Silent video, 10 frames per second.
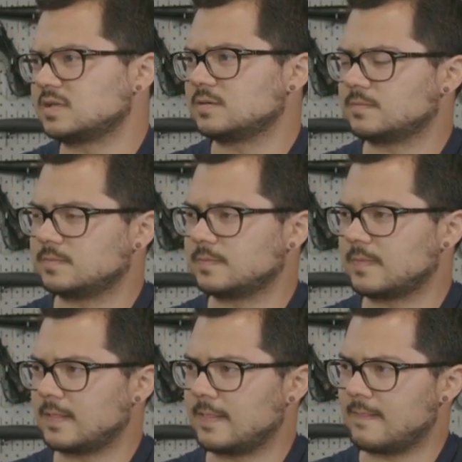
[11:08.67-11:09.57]

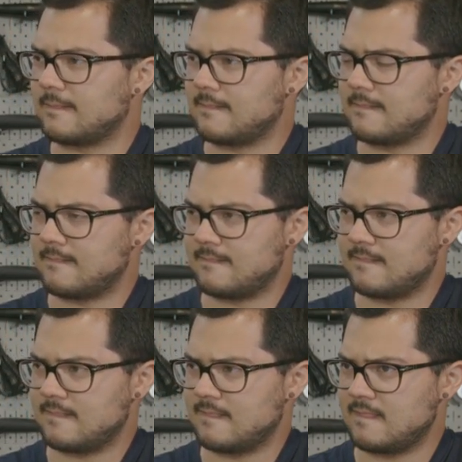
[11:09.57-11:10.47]

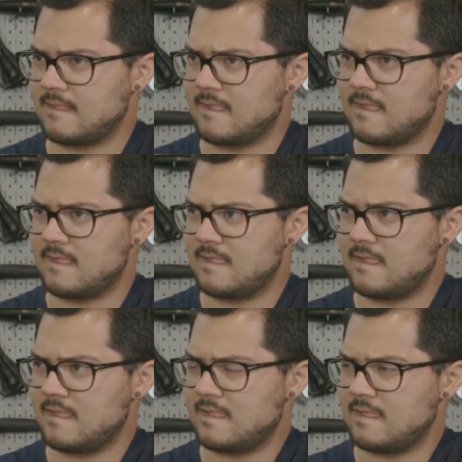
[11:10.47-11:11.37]

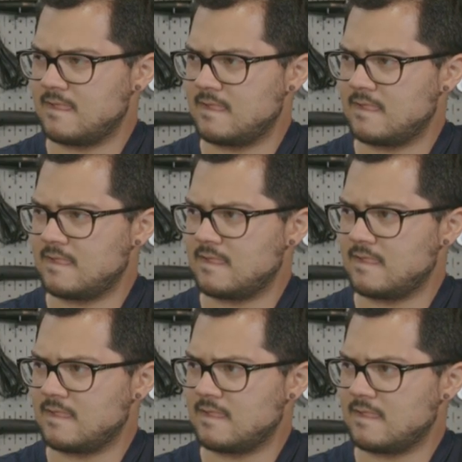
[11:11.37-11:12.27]

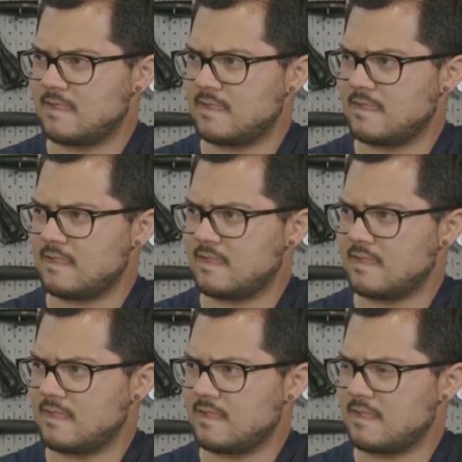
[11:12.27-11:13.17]

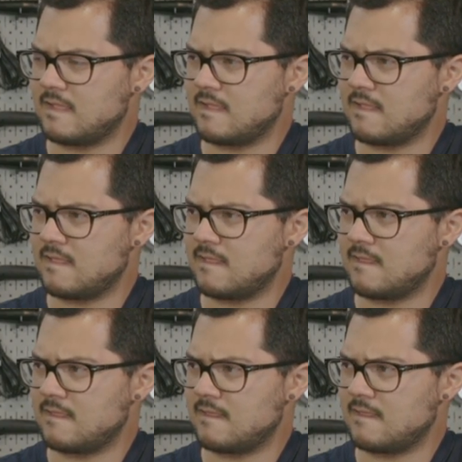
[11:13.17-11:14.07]

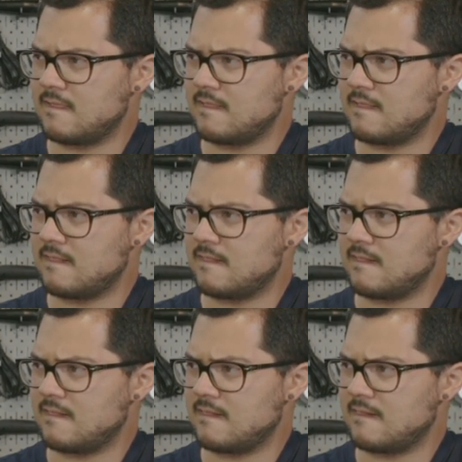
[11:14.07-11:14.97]

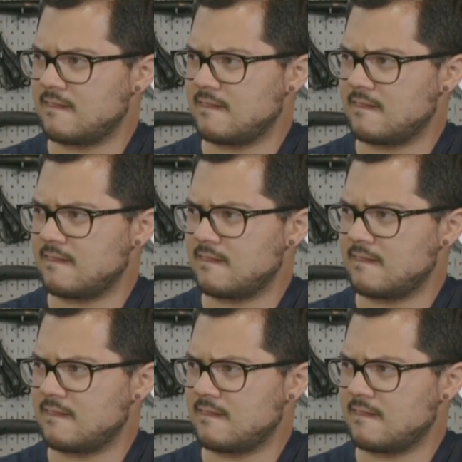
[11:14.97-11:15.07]
The person shown says nothing.